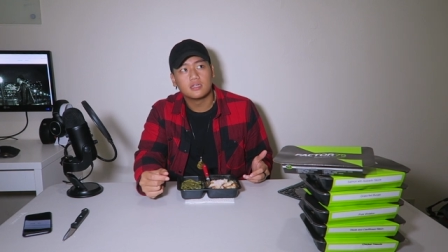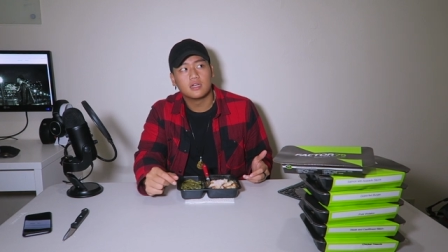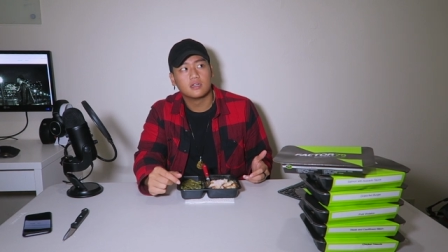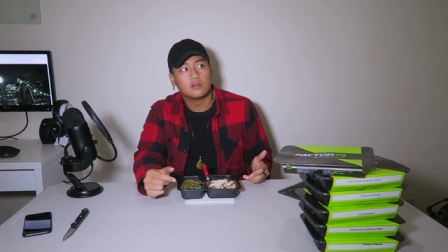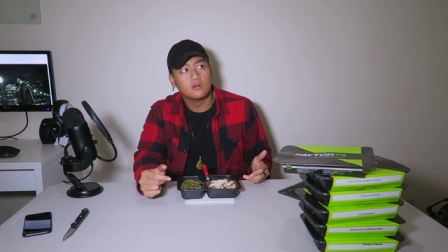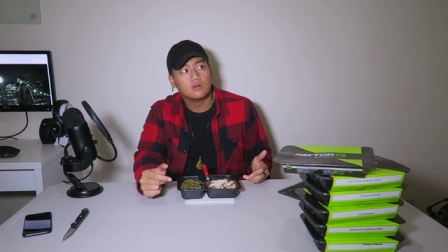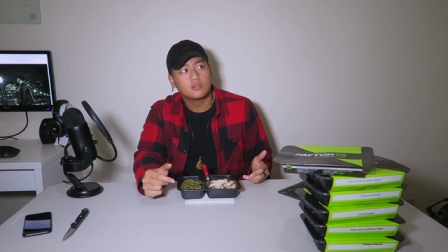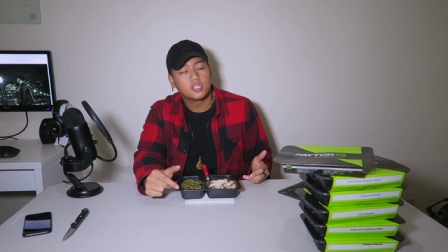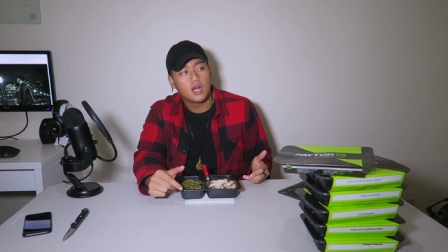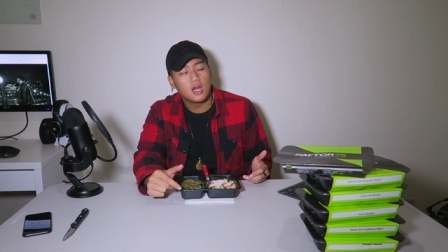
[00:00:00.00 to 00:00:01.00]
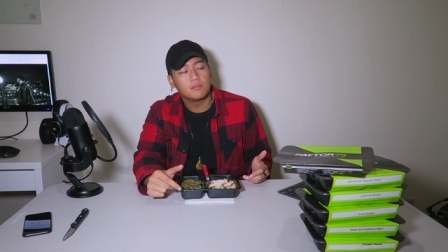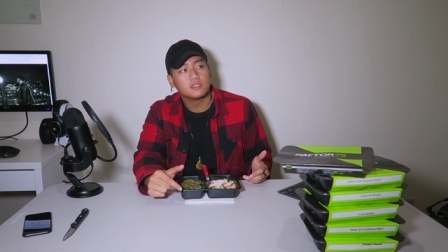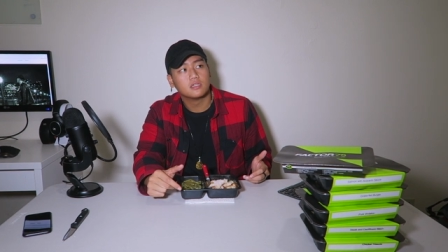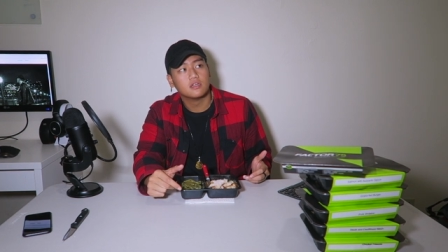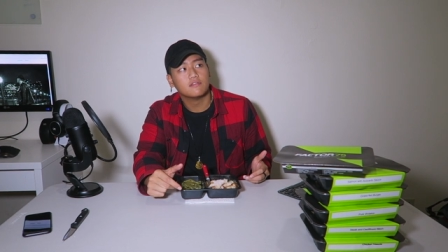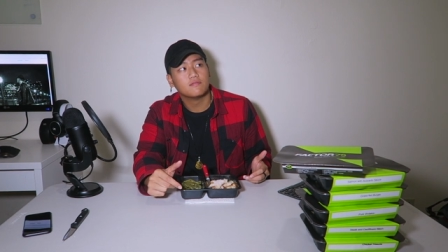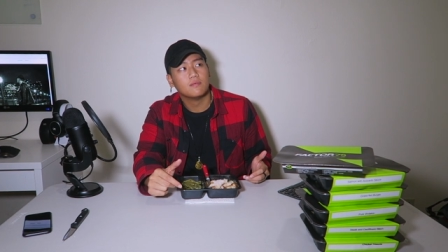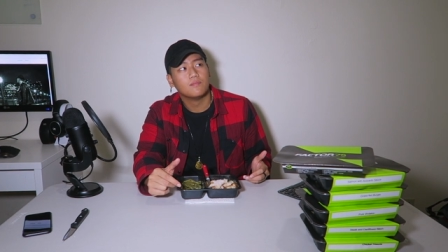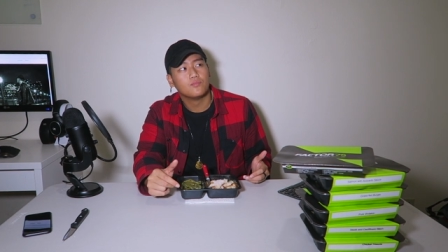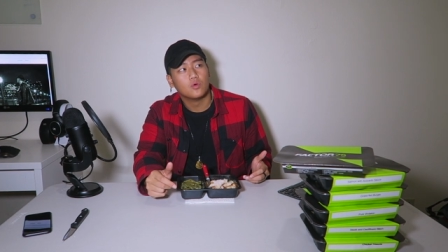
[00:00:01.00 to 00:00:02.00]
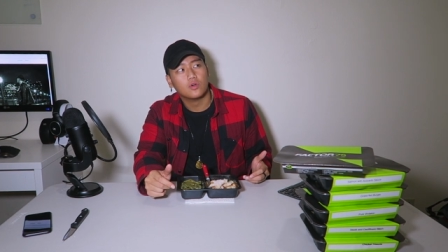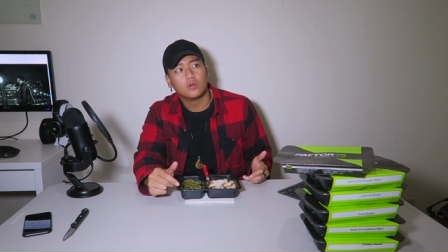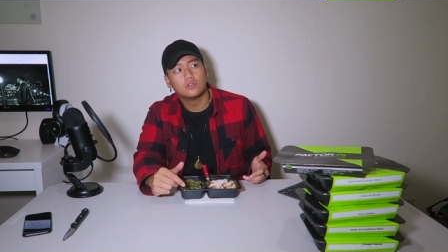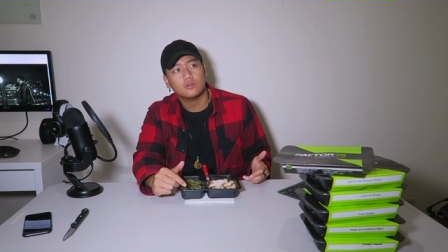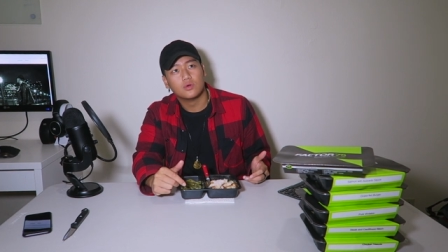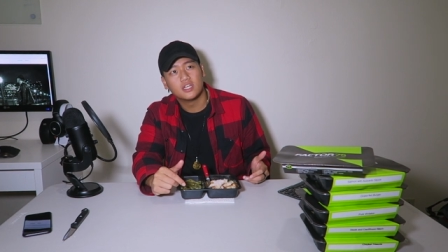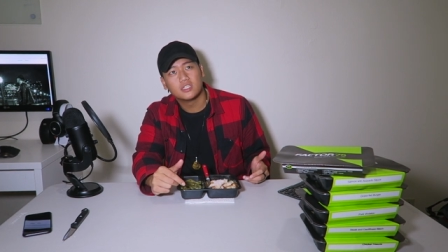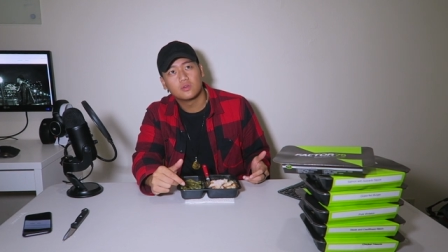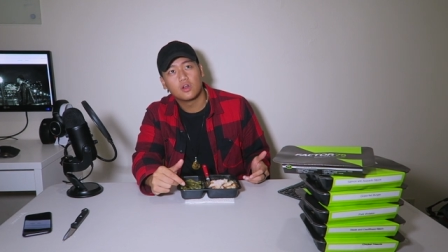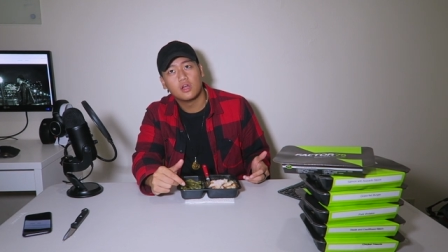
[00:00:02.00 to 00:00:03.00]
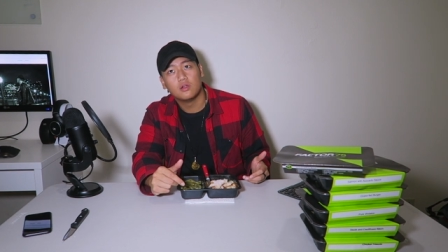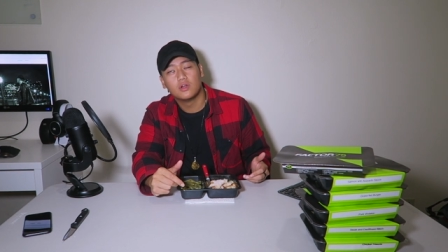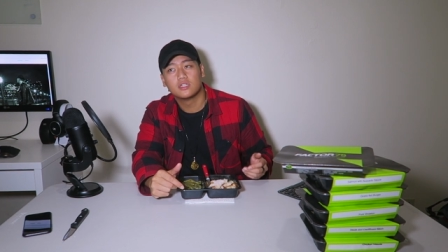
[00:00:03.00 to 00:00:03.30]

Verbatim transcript: you gotta go shop and stuff, or go to a restaurant.